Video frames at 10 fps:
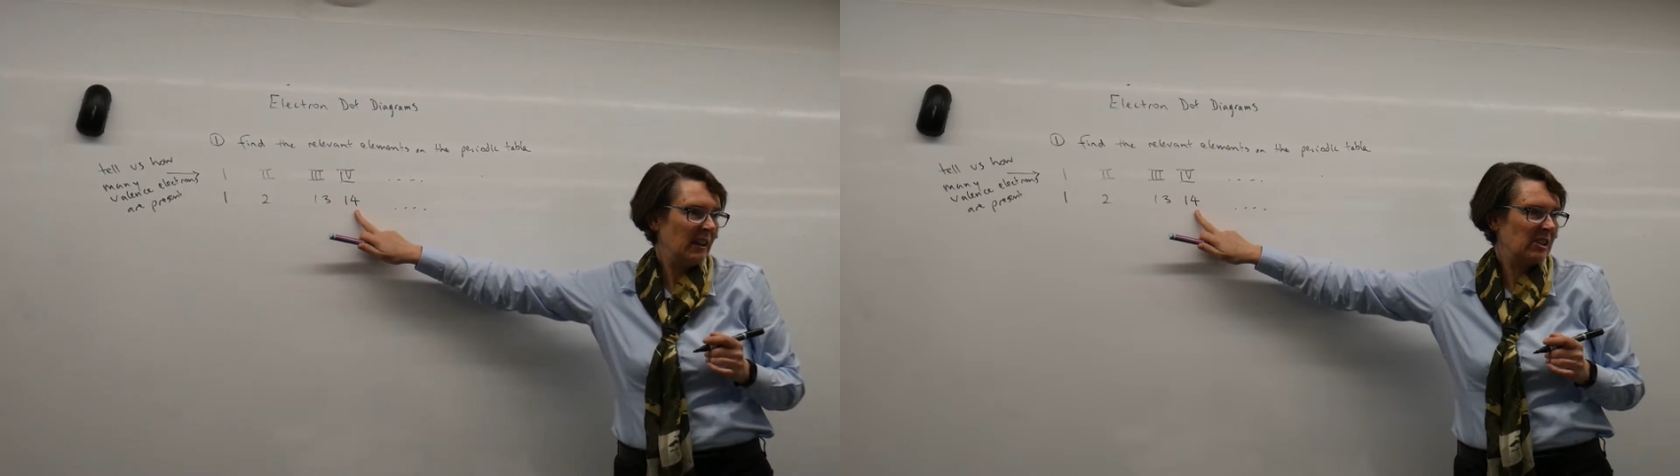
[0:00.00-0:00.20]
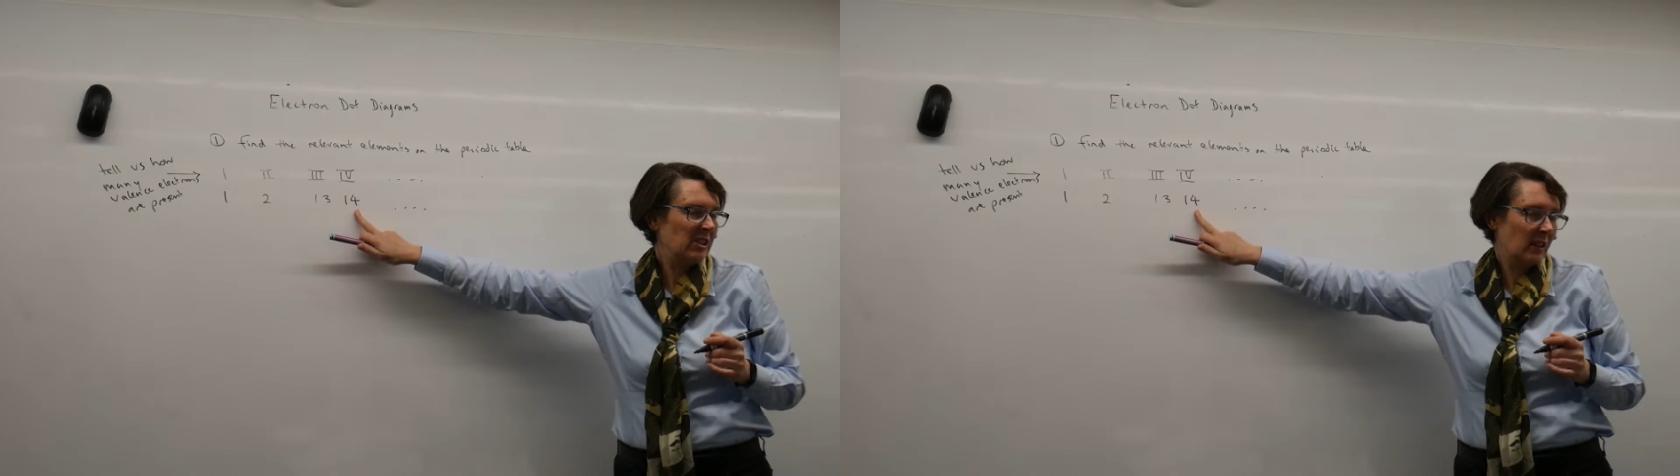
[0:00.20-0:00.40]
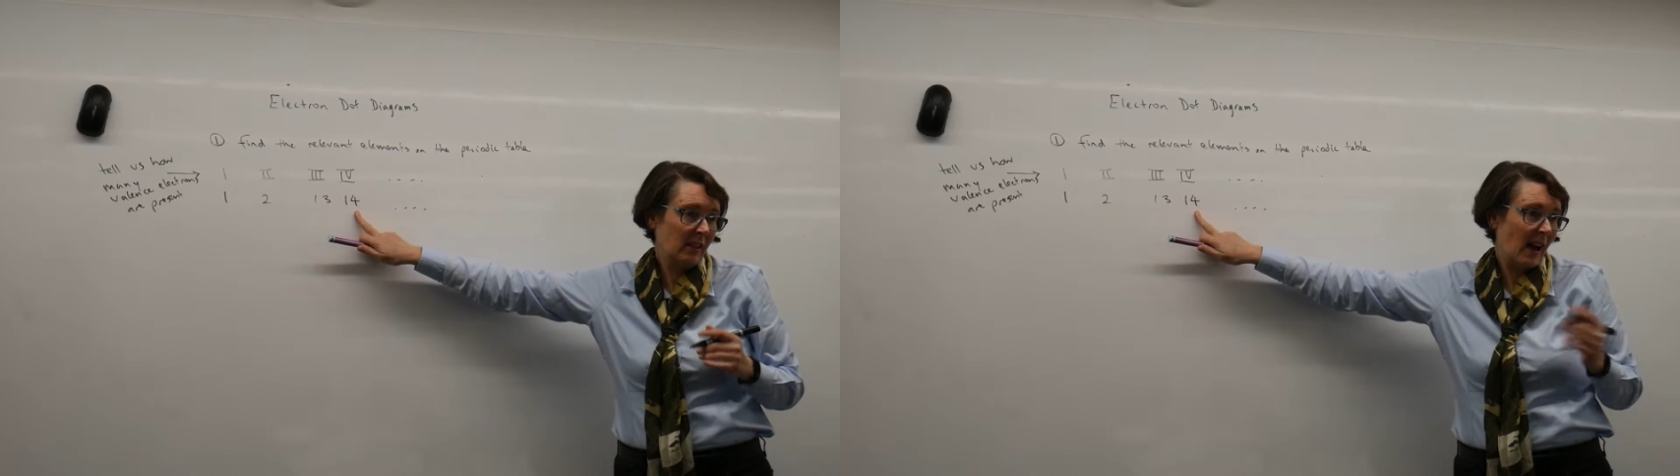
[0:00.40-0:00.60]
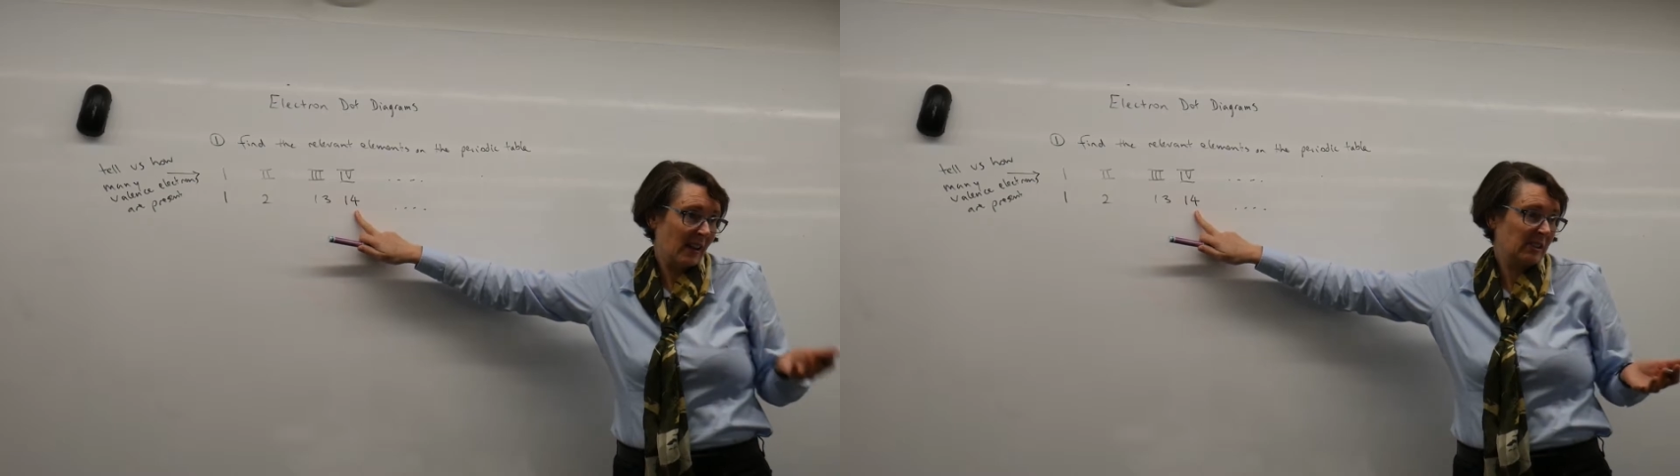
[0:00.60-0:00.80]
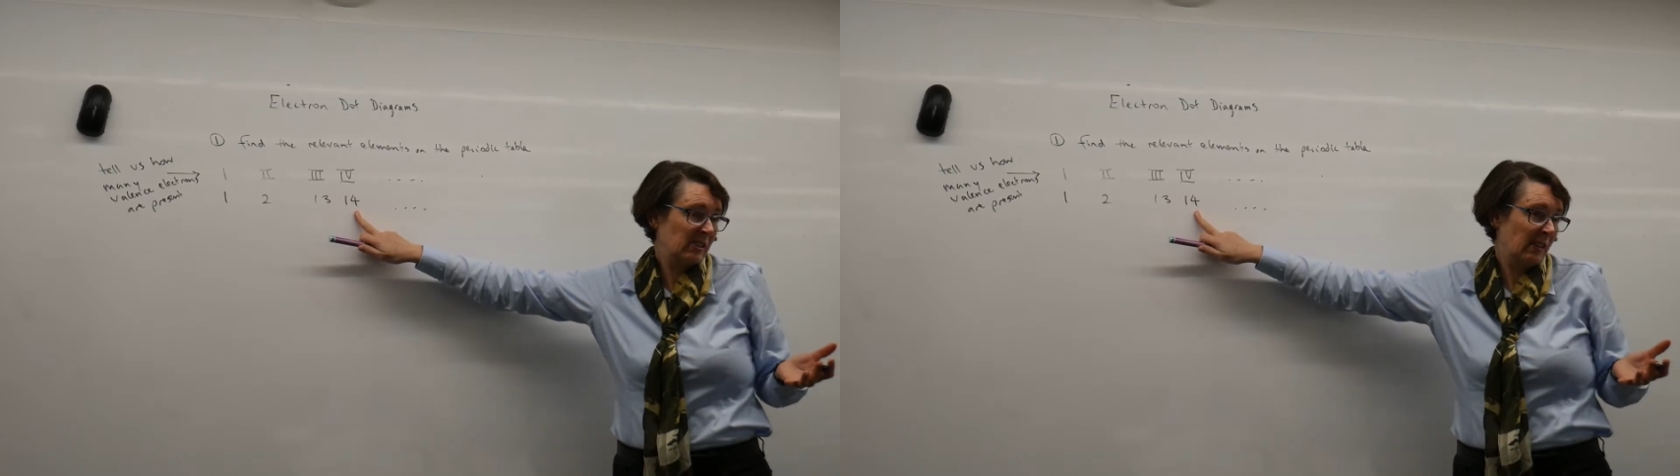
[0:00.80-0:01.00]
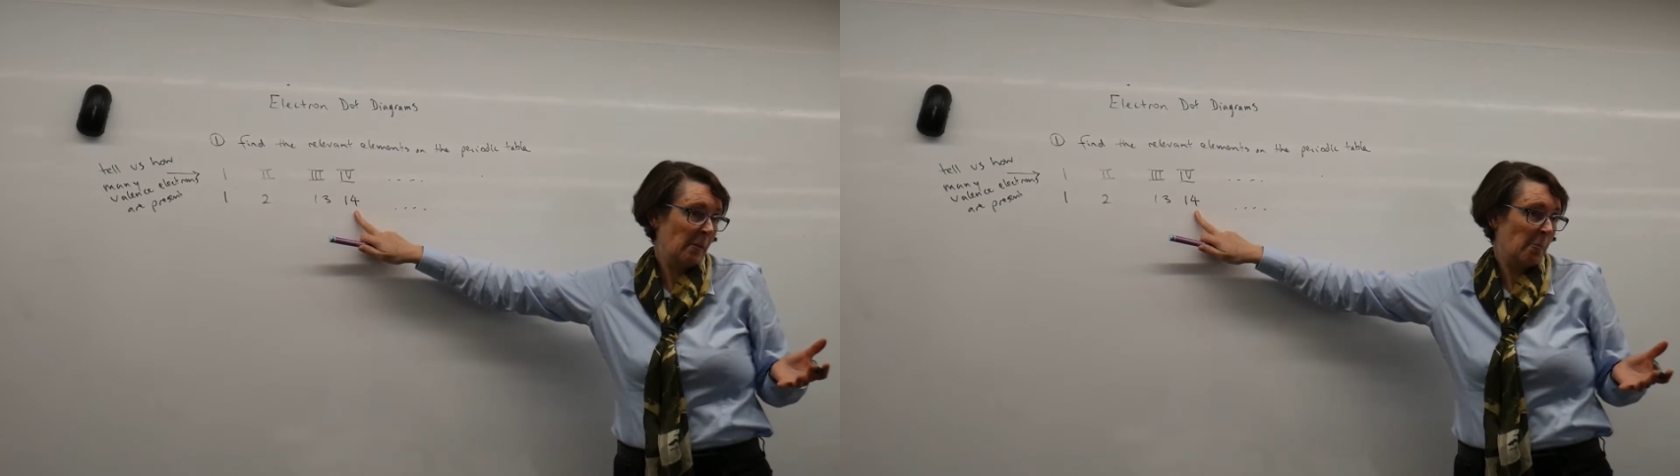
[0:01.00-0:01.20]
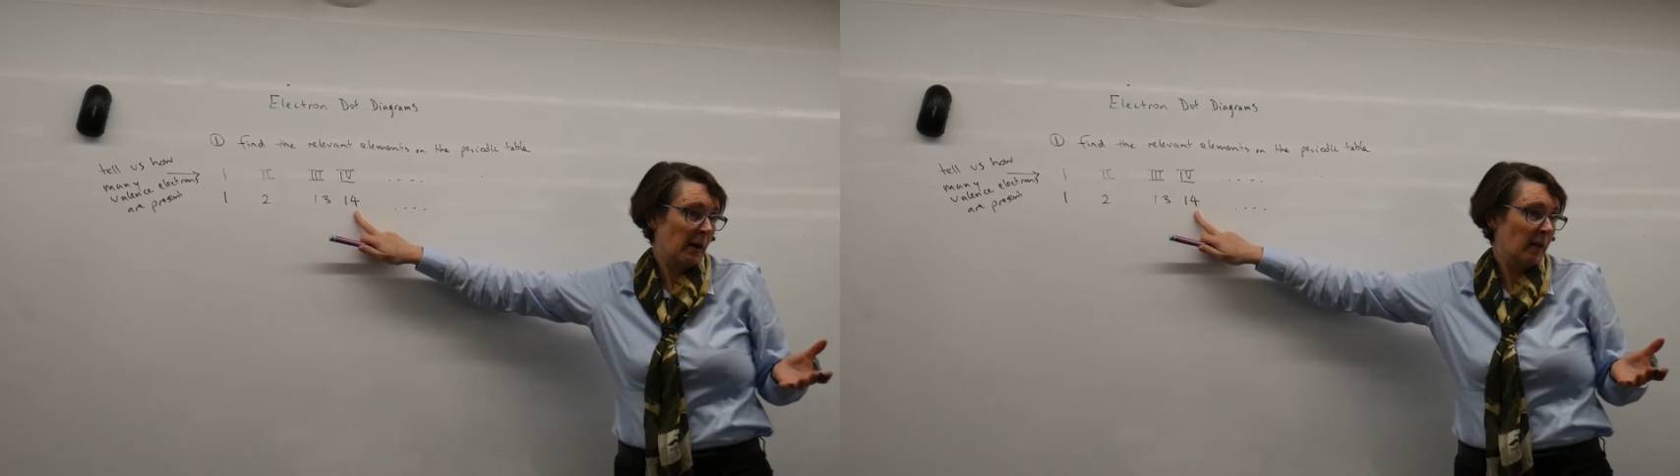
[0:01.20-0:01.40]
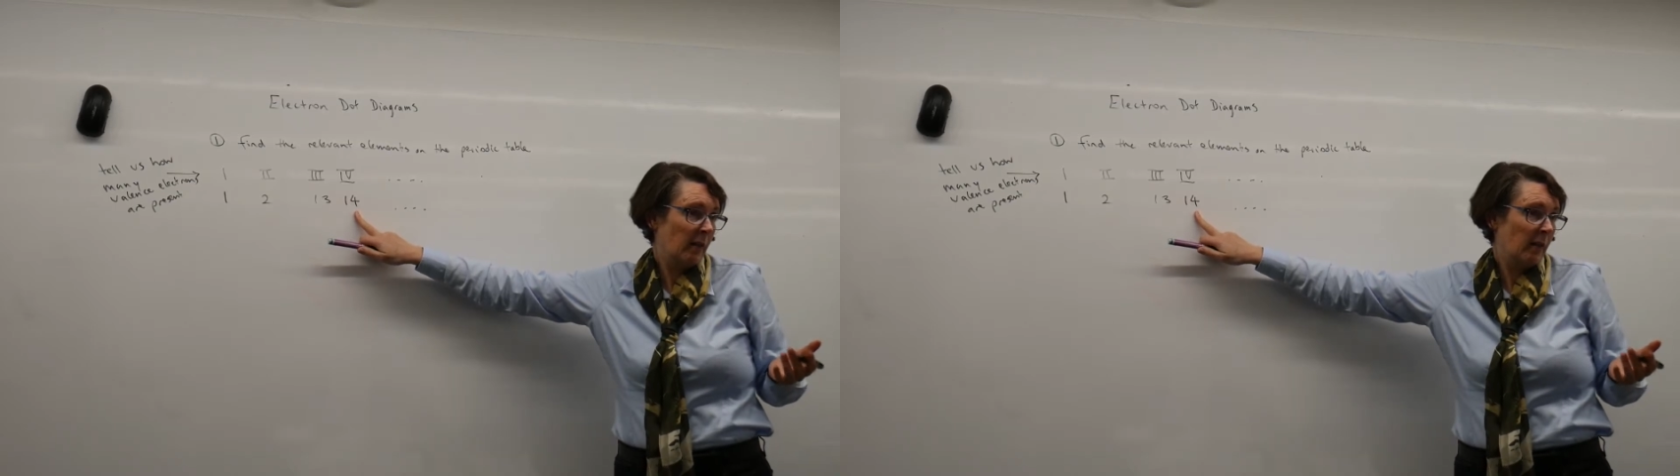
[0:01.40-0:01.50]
it's the last number.